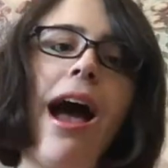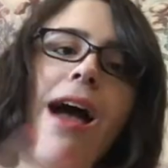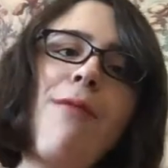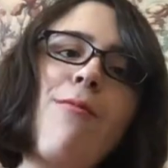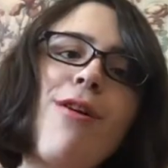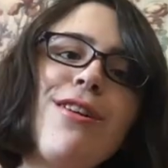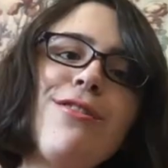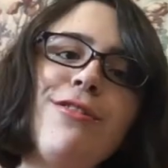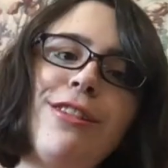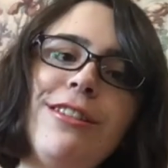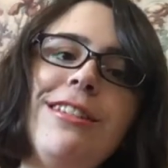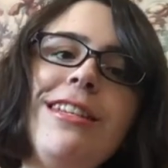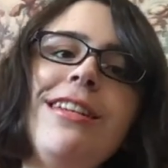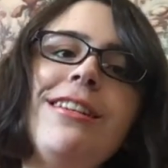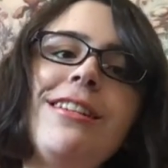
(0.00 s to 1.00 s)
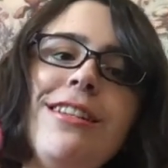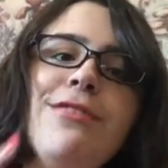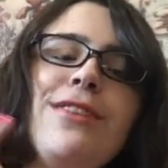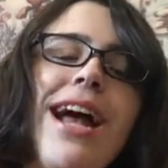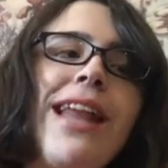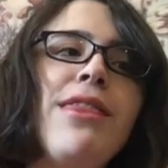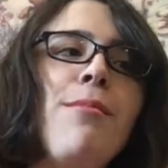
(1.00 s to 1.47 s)
I want you to see, see
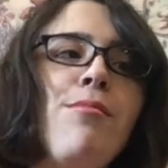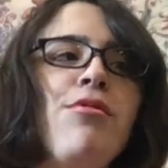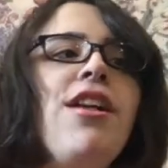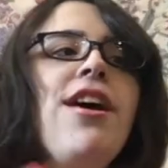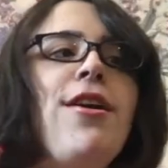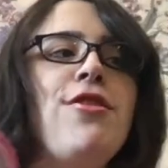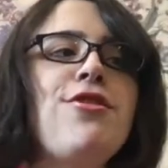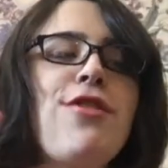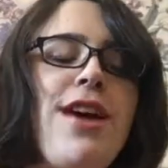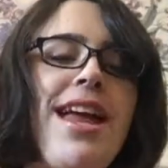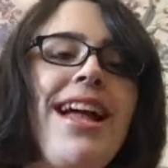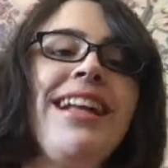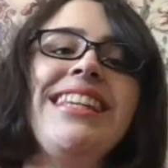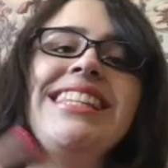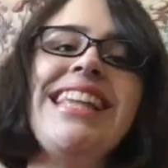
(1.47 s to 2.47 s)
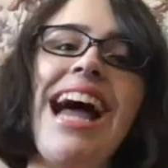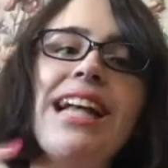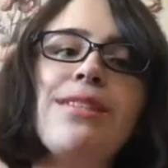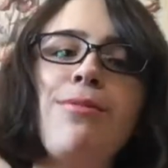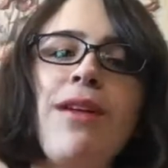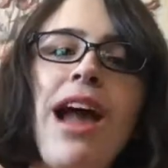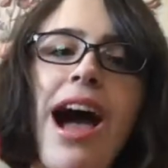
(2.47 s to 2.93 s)
you get the blood on your hands.
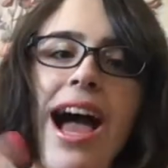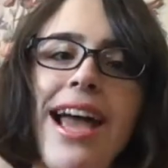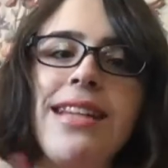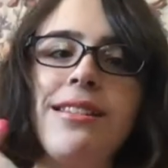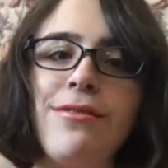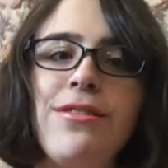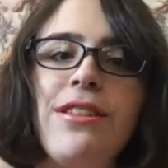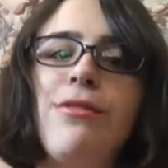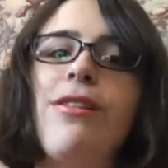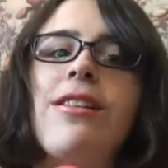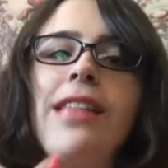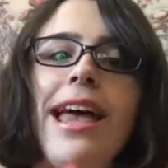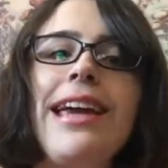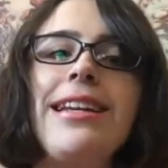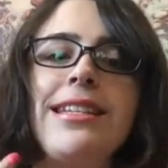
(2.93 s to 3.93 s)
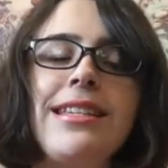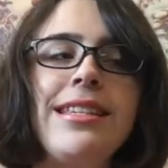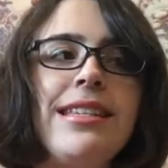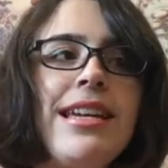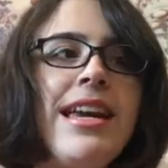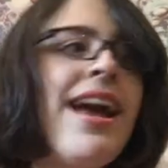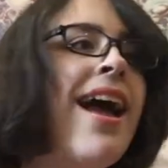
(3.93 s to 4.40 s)
That's what I, as a viewer, like to
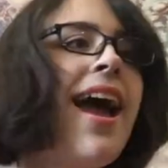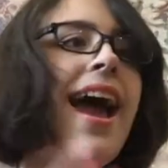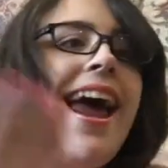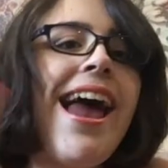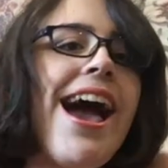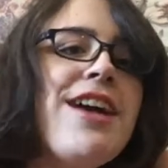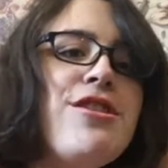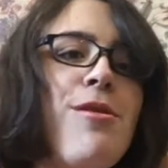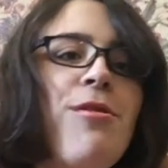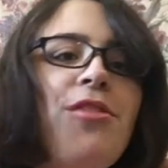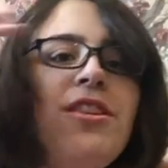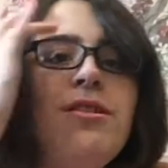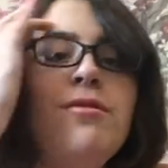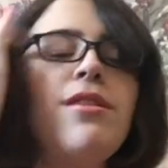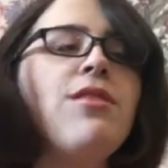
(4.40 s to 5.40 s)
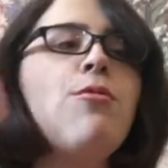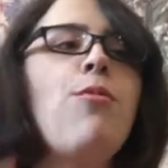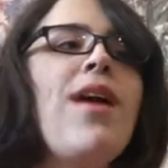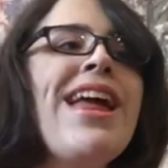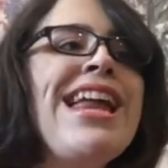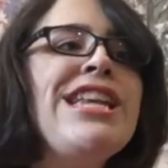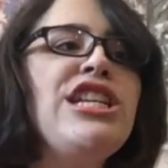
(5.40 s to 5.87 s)
see. And I don't think you can
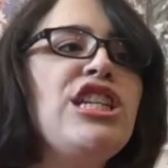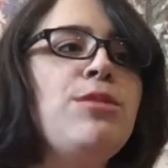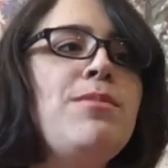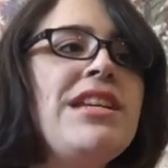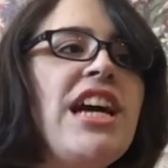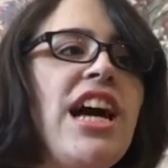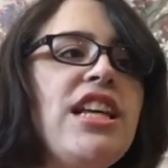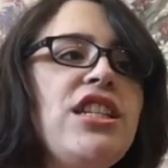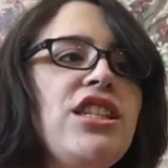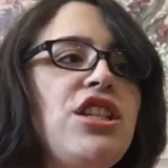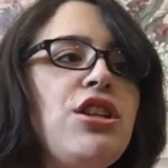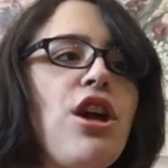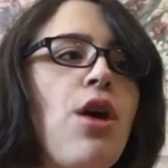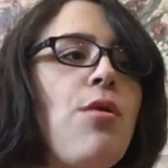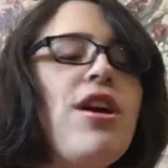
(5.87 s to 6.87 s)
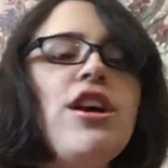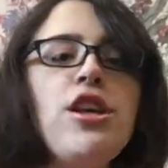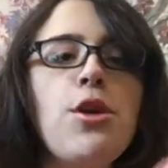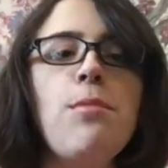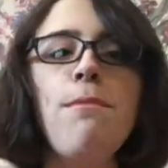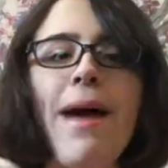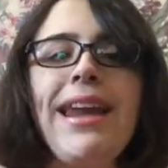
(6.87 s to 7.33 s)
win just because, you know,
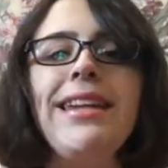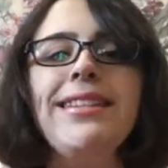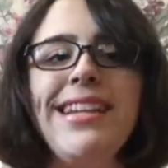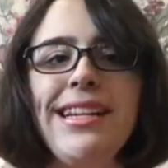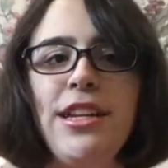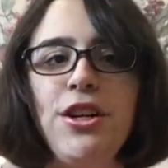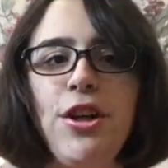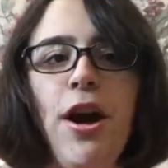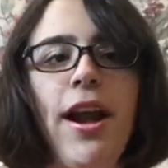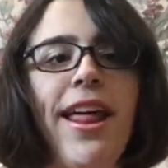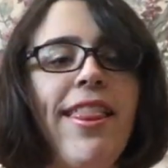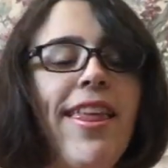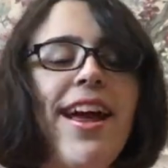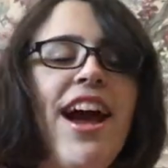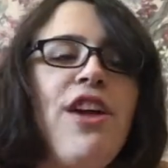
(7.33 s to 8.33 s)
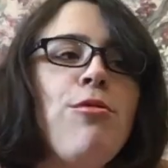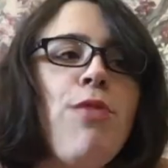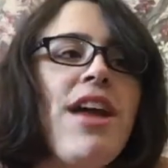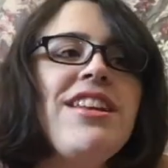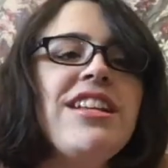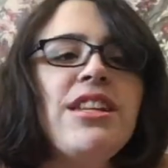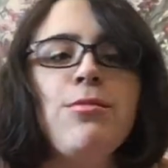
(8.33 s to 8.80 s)
you meditated on it. Like, I don't,
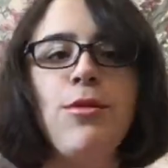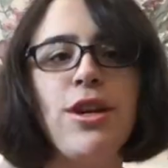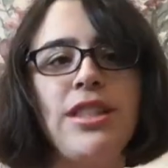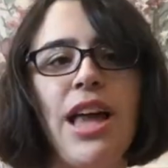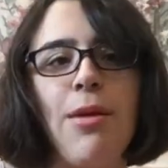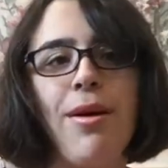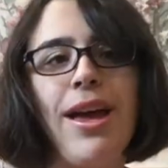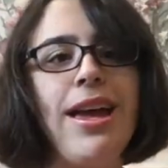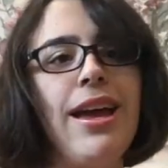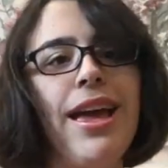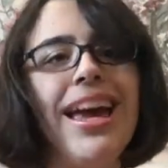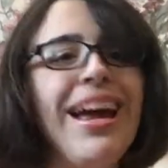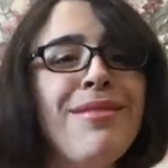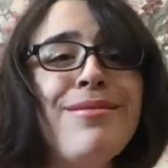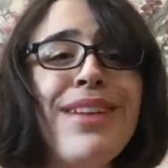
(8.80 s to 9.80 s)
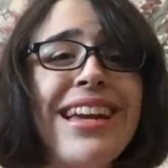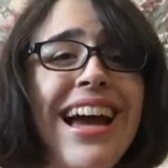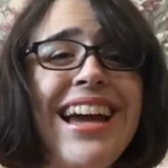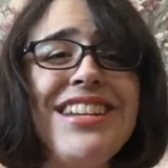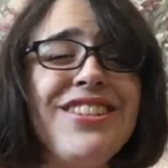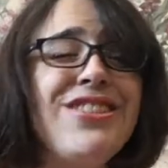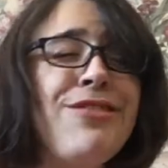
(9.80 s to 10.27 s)
it doesn't work that way. I, I'm like,
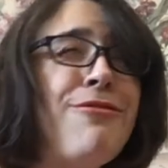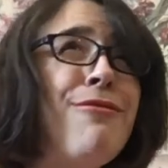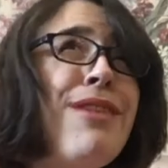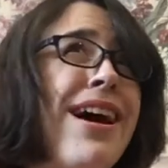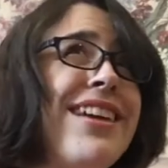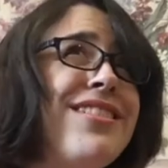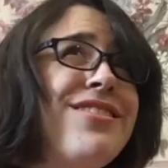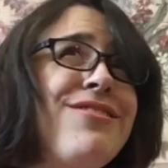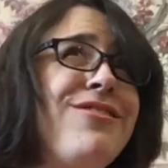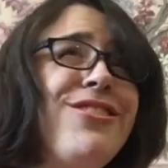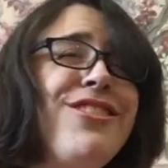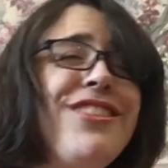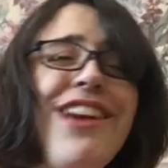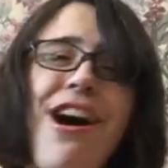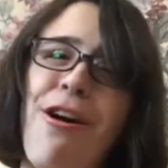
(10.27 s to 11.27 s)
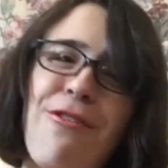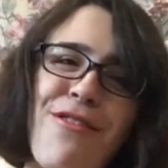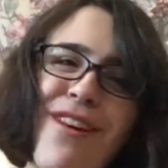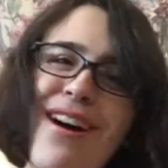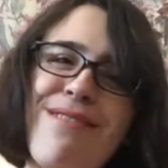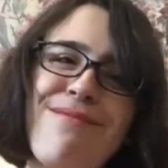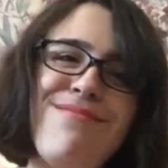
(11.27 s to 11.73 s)
I don't, I, no,
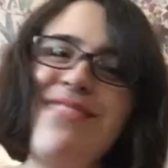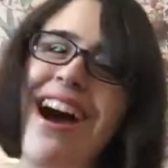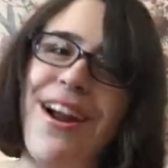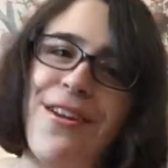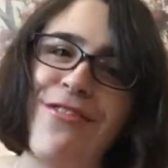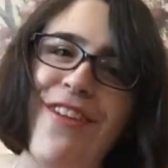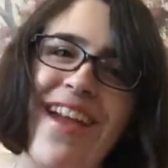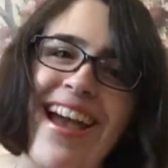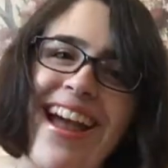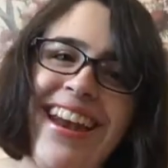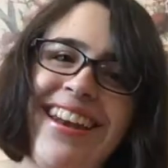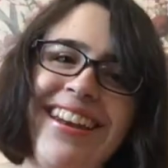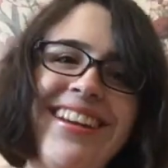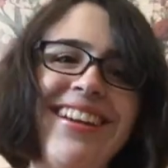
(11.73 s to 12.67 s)
I'm not a fan.